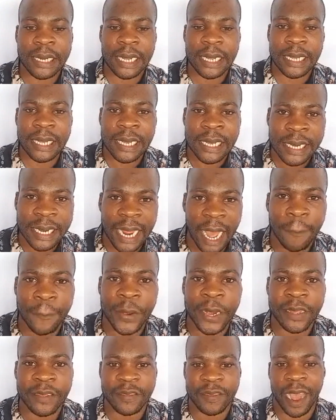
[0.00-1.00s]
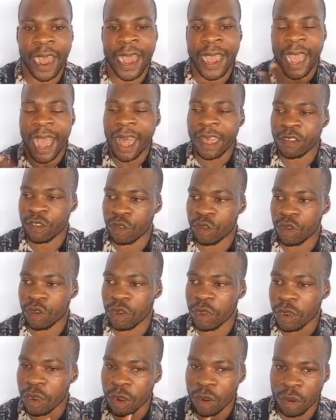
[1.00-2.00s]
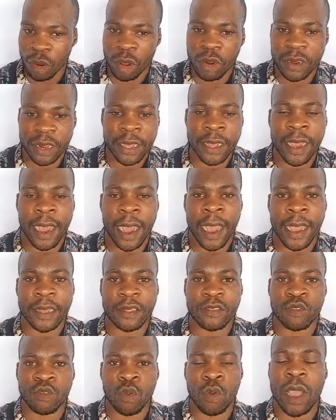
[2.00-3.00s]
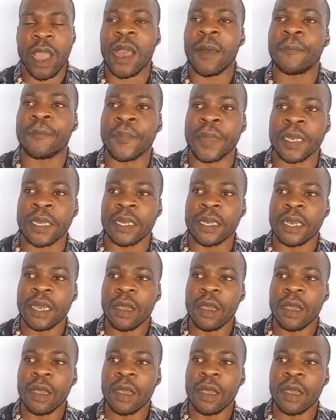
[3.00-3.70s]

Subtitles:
in that place, I asked Claude AI to help me,